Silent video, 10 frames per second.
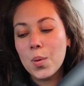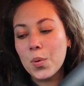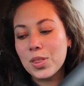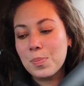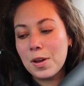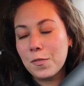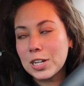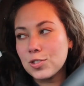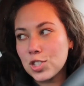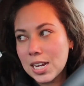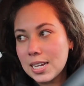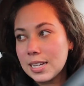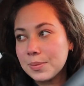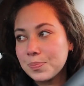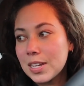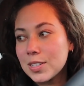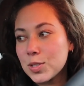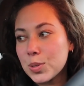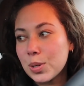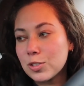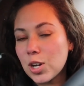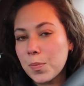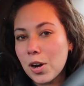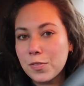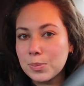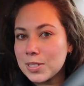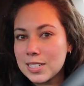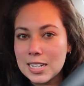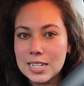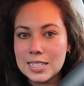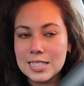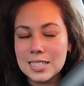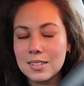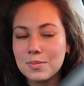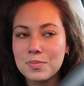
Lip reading: with my friend Jenny to go shop around for seeds